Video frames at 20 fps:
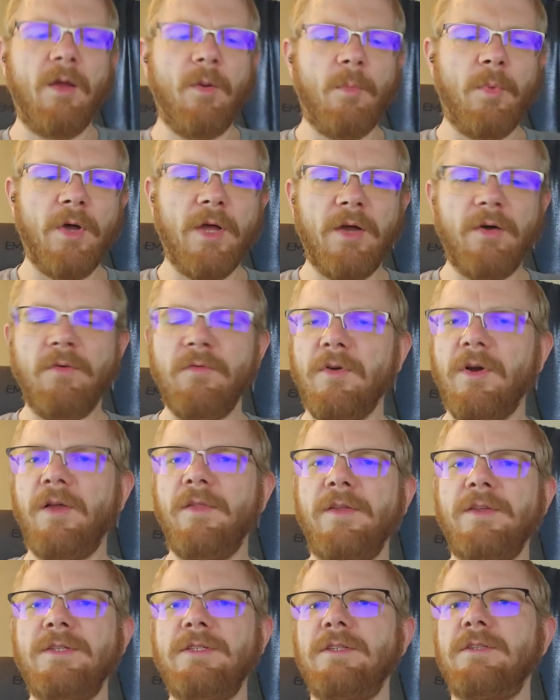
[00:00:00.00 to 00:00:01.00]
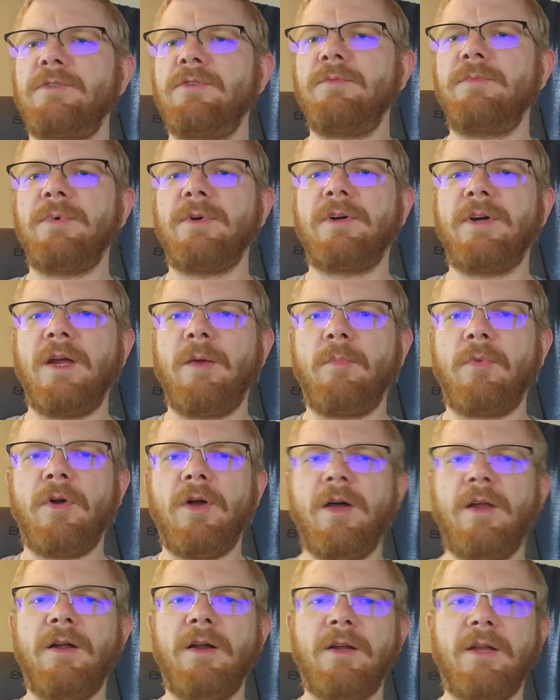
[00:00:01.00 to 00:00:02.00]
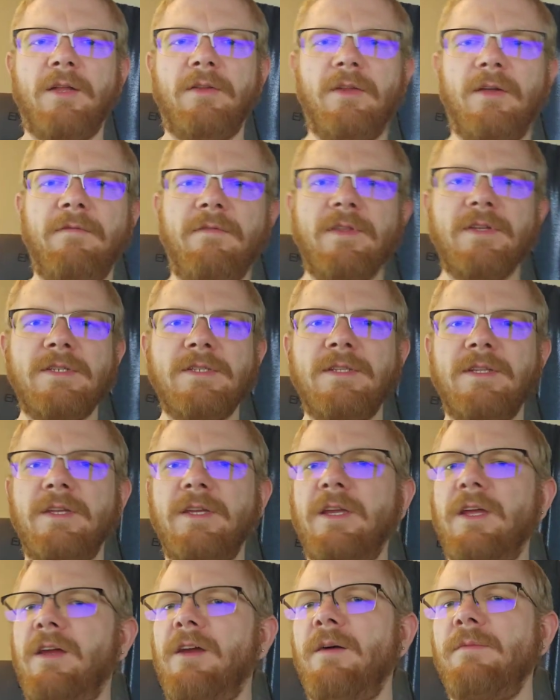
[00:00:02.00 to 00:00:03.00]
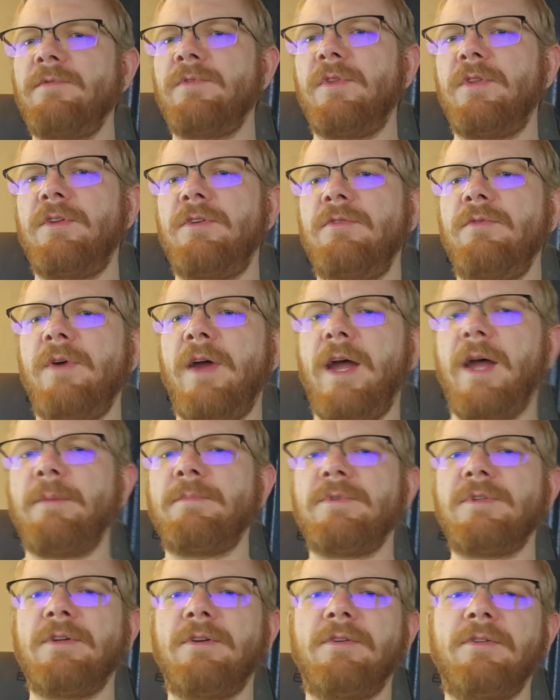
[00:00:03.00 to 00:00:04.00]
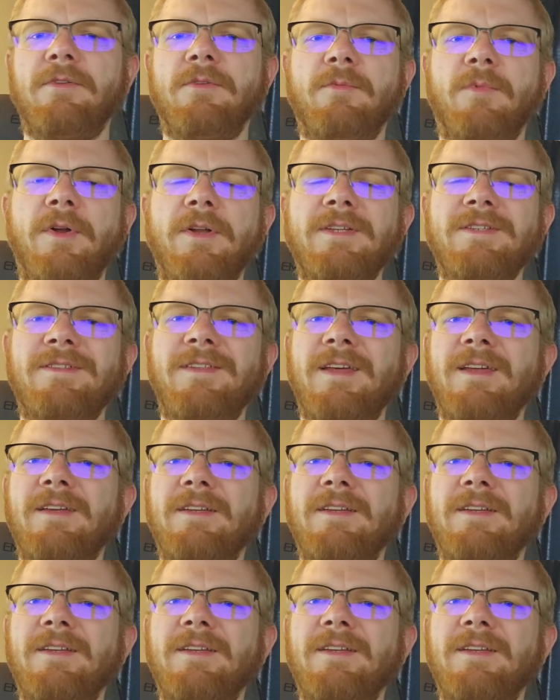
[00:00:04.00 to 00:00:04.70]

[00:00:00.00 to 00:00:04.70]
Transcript: But overall, this is a super great product. I love this thing. It comes with two apps. One is